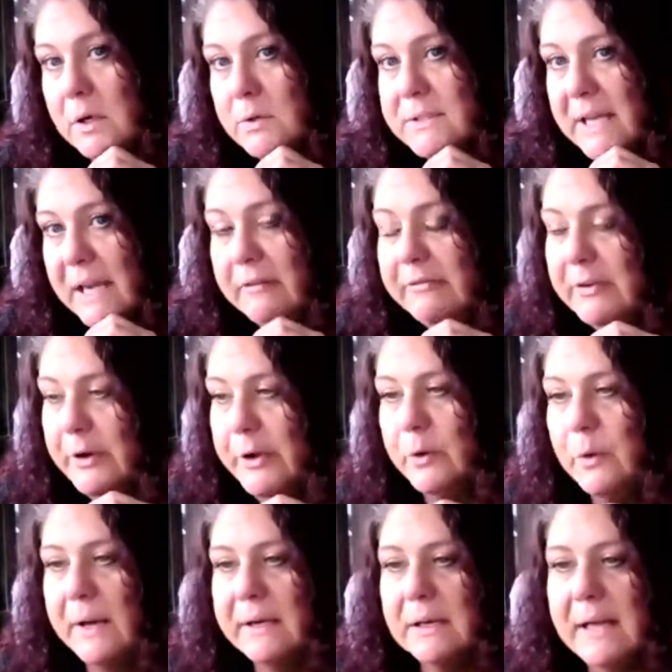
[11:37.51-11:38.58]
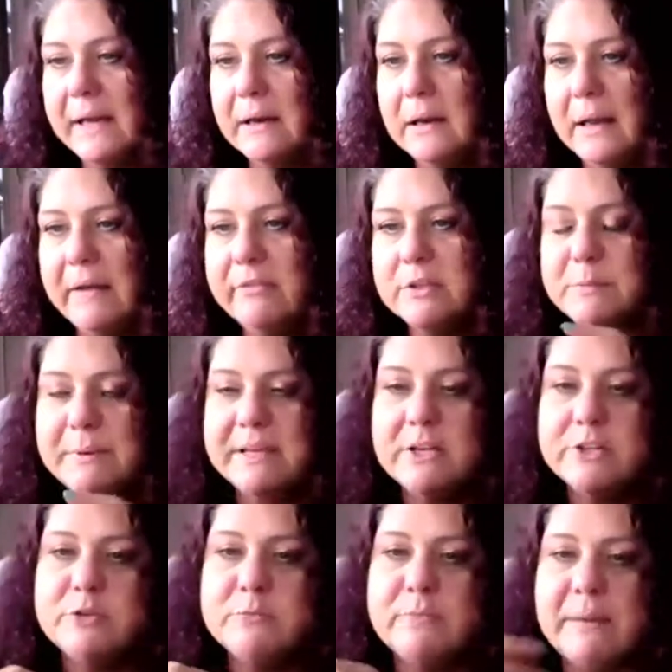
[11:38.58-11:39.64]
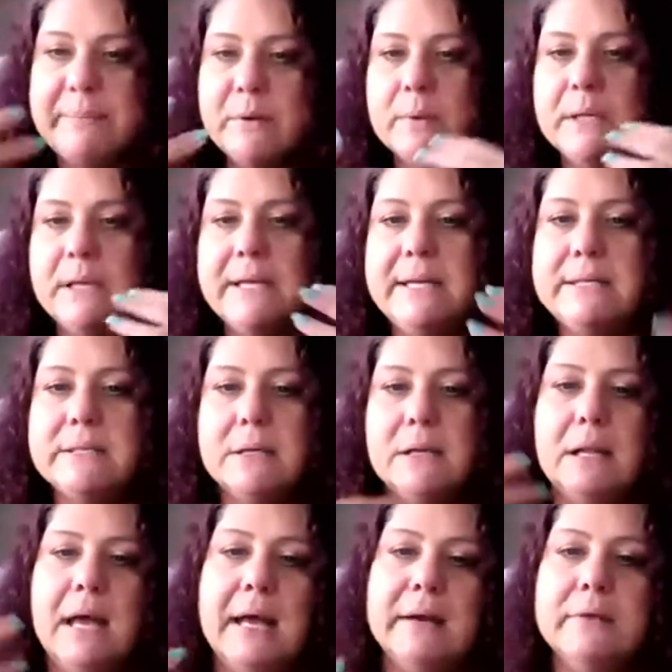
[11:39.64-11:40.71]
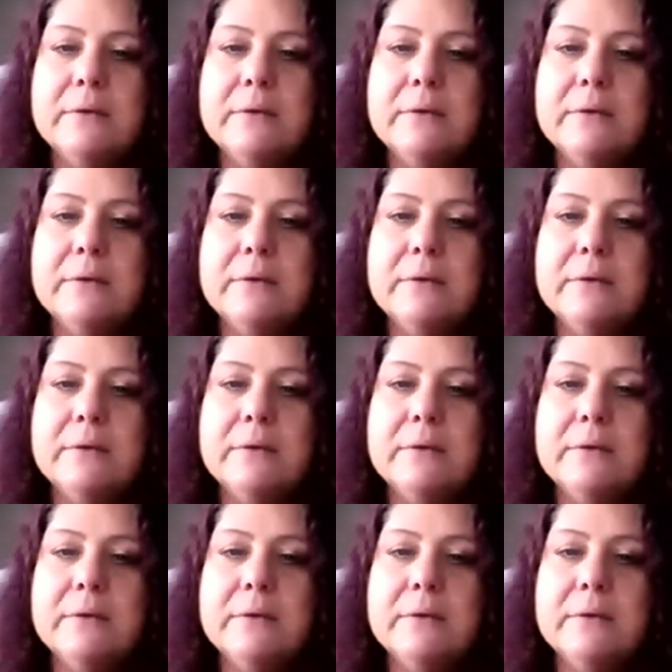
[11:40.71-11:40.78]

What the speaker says: day for you on a lot of levels because you might be releasing a lot